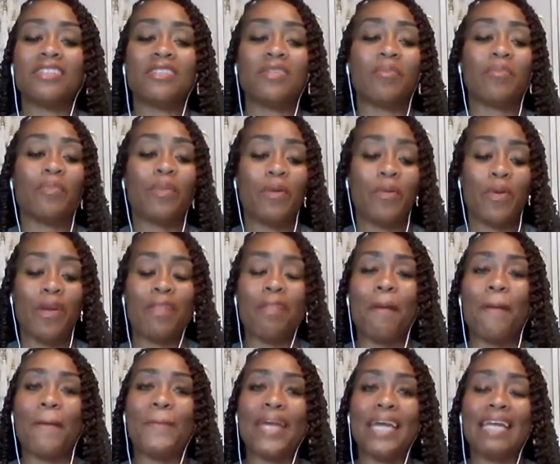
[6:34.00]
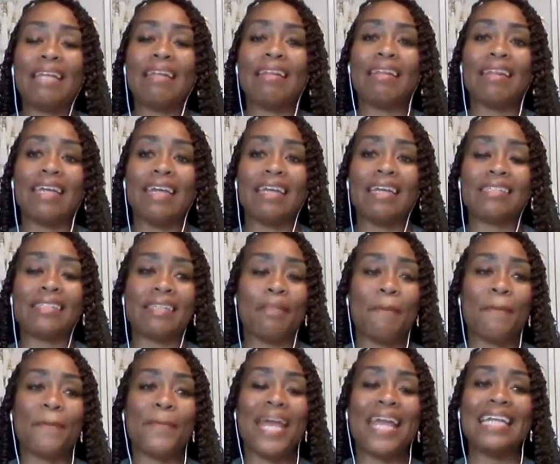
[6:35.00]
So, but one of the main things and
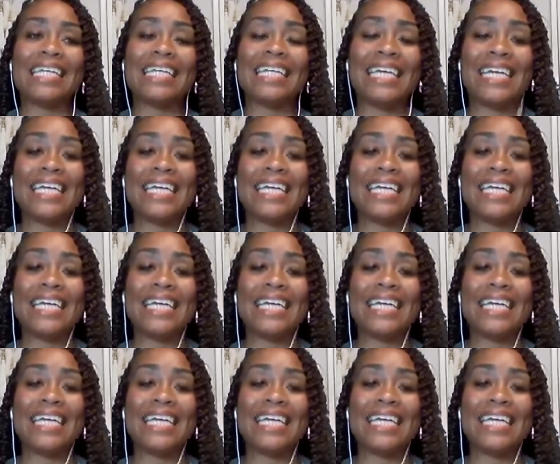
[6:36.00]
the main